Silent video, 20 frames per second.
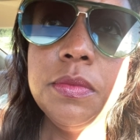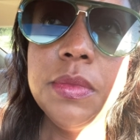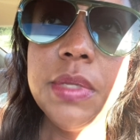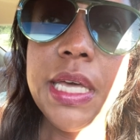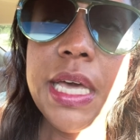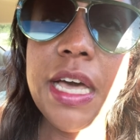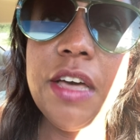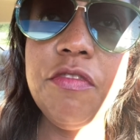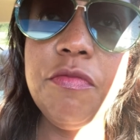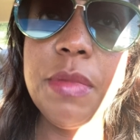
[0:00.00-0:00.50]

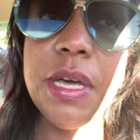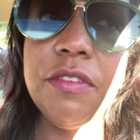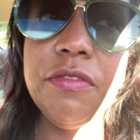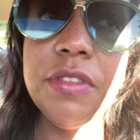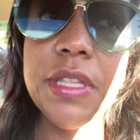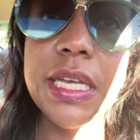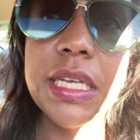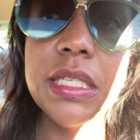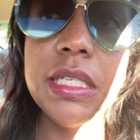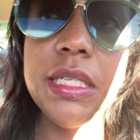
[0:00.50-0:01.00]
have my
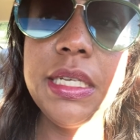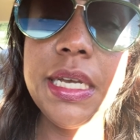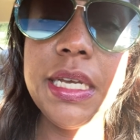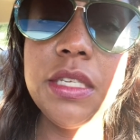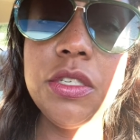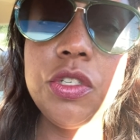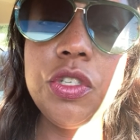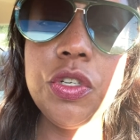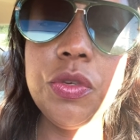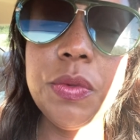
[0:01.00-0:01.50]
flex
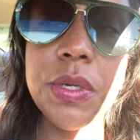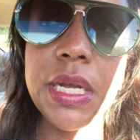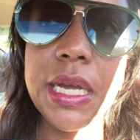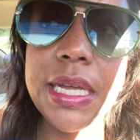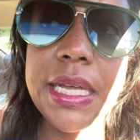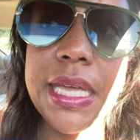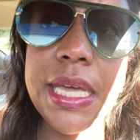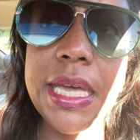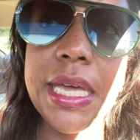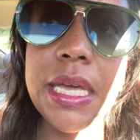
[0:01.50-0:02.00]
days, do what I
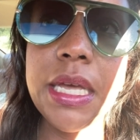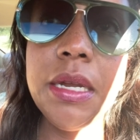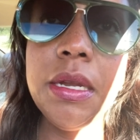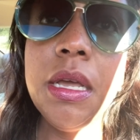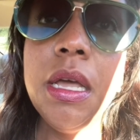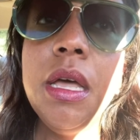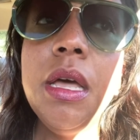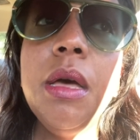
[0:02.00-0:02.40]
can,